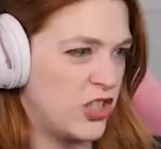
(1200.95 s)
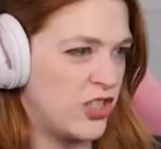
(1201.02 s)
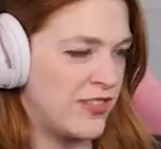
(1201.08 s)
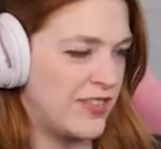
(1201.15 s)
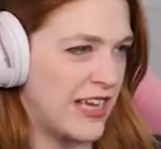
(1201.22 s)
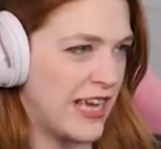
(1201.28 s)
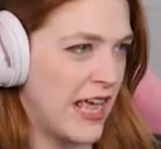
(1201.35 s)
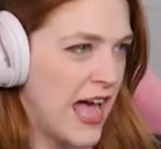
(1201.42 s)
She
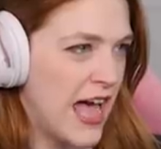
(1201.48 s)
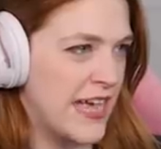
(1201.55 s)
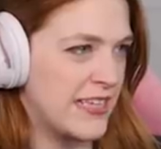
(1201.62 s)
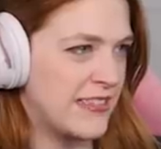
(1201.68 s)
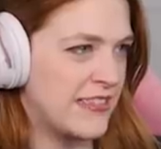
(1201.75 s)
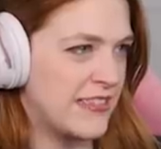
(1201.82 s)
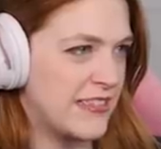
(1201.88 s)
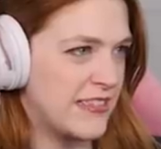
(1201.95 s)
say
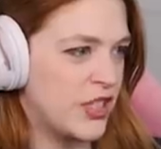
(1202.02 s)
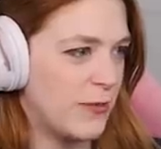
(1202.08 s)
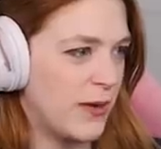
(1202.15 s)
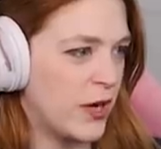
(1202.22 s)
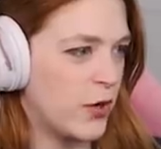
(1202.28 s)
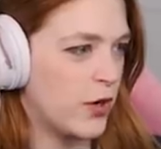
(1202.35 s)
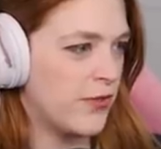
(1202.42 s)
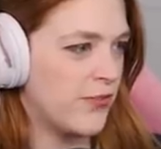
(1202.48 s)
yes? she
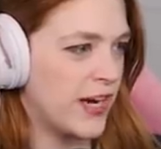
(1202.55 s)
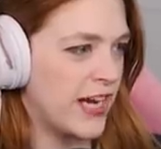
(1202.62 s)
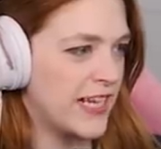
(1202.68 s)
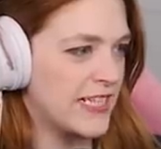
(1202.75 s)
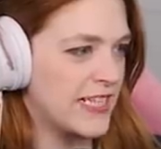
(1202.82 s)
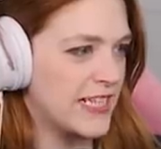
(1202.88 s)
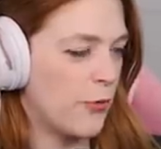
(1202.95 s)
my girlfriend?